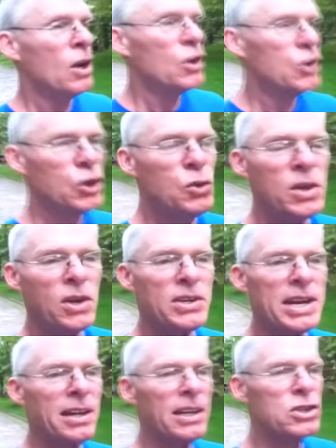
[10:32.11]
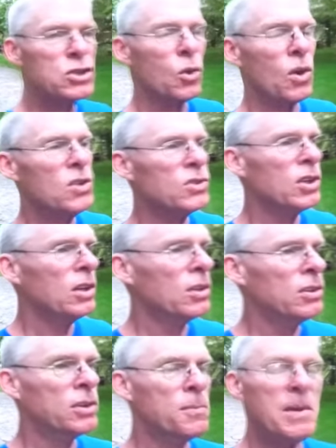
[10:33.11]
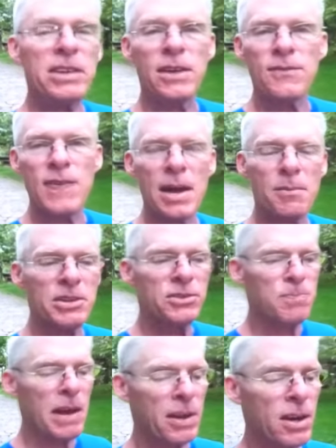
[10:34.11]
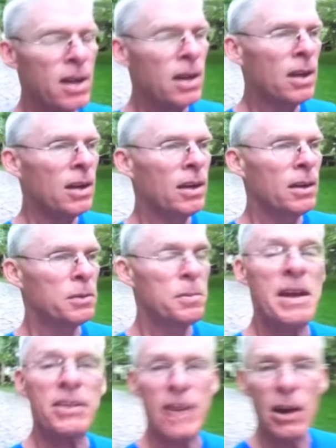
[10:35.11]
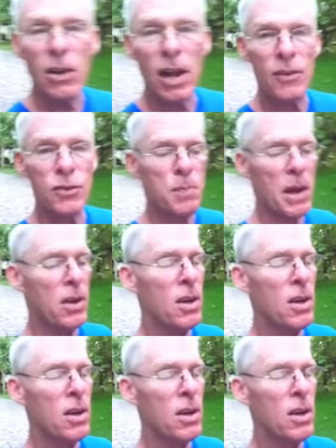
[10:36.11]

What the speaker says: My God, man. To make their families better. To make their lives better.